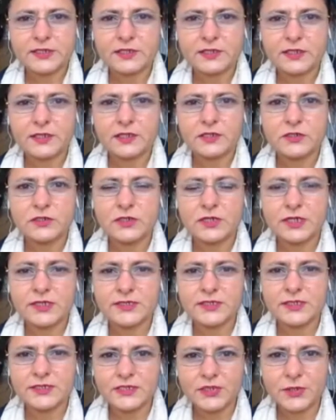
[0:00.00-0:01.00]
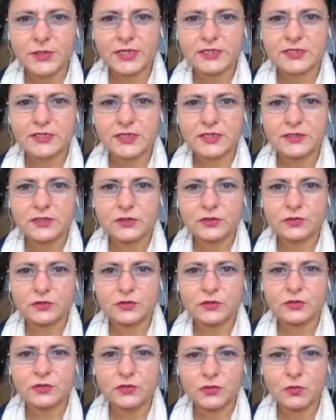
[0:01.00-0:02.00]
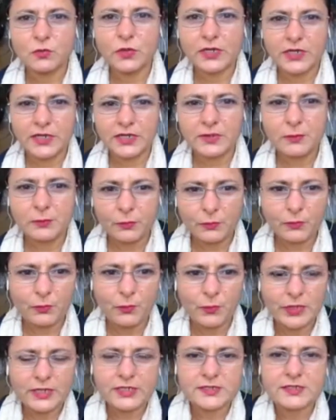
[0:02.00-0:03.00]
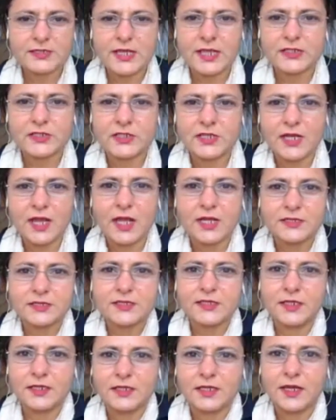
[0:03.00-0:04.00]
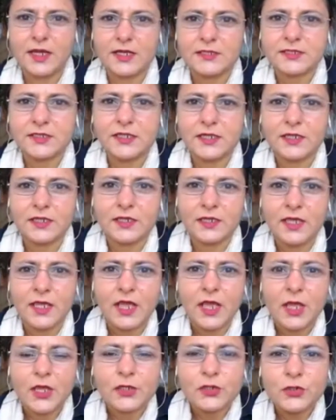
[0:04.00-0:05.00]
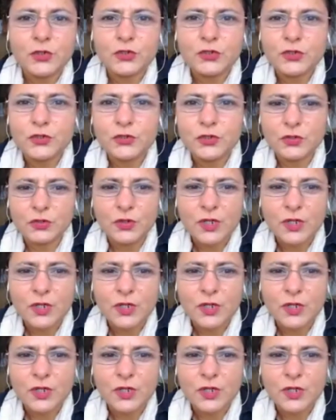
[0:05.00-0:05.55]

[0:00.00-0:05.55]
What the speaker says: to listen to it, to do what it's actually asking you to do?